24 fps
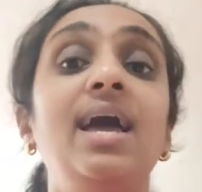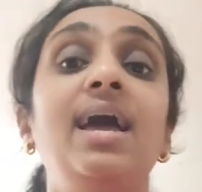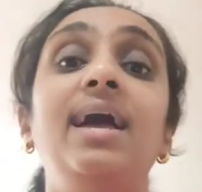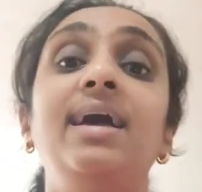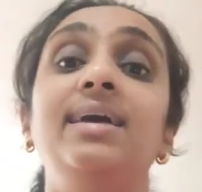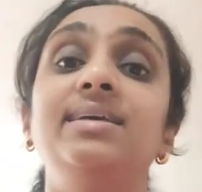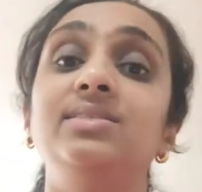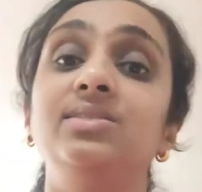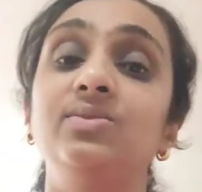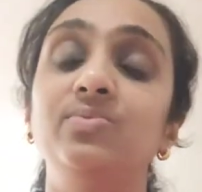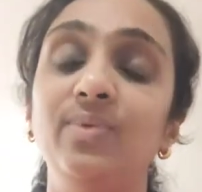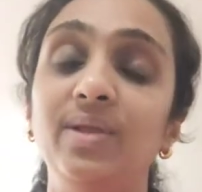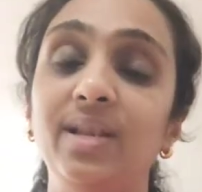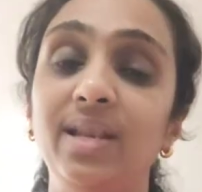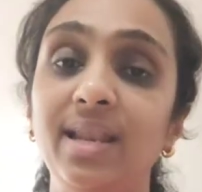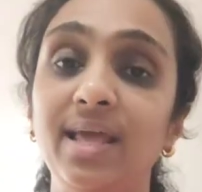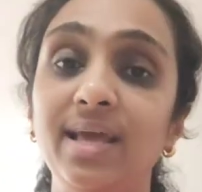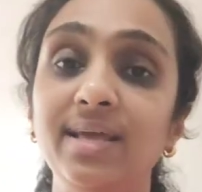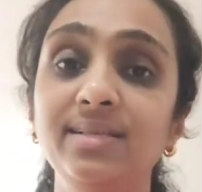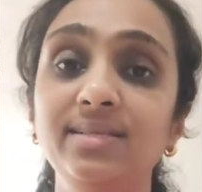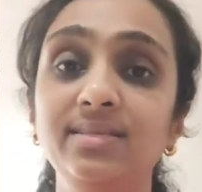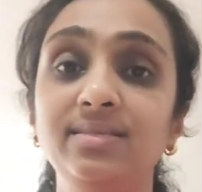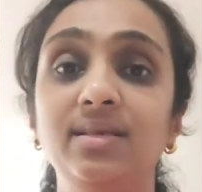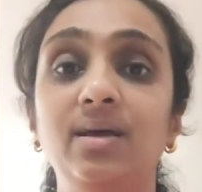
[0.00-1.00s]
as well
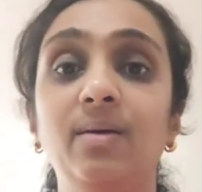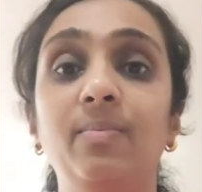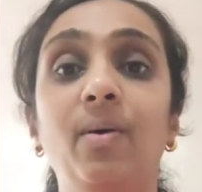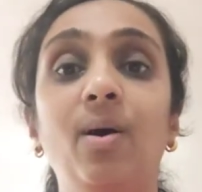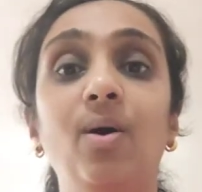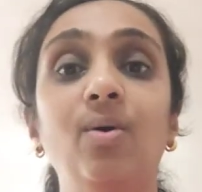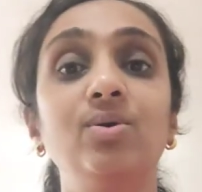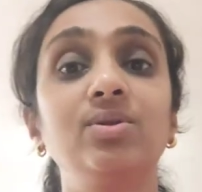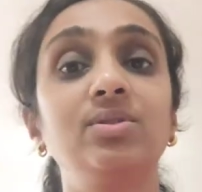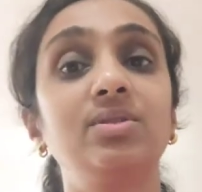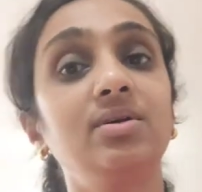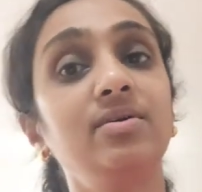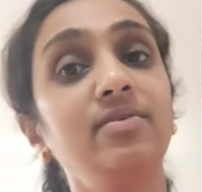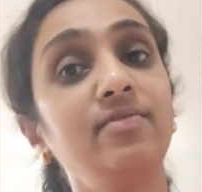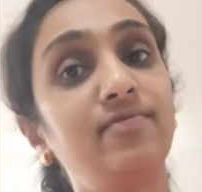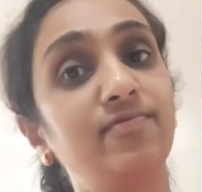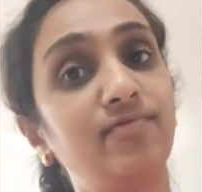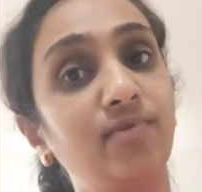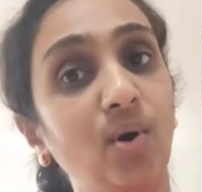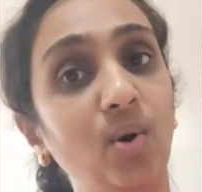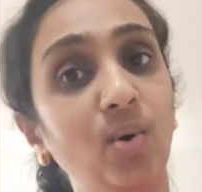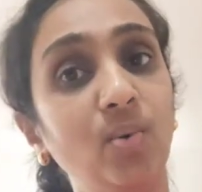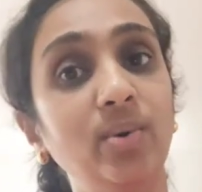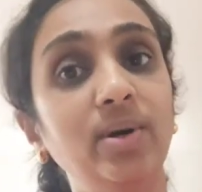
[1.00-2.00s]
as about the
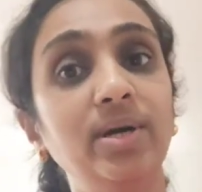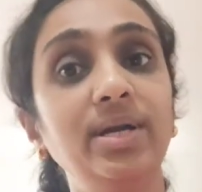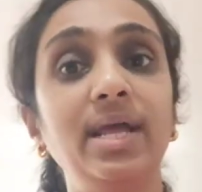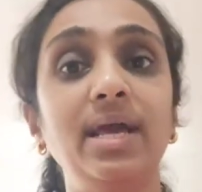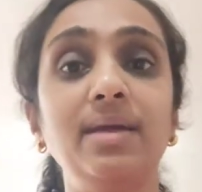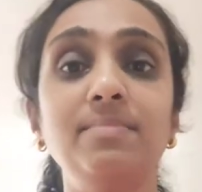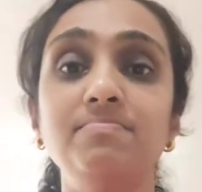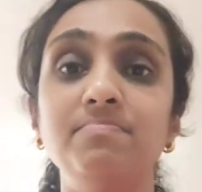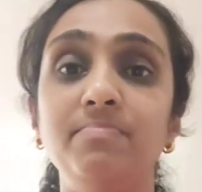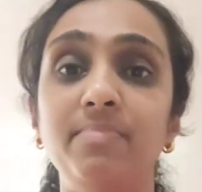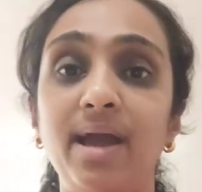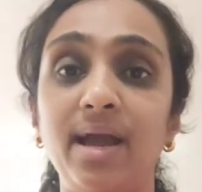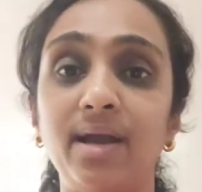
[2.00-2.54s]
forward and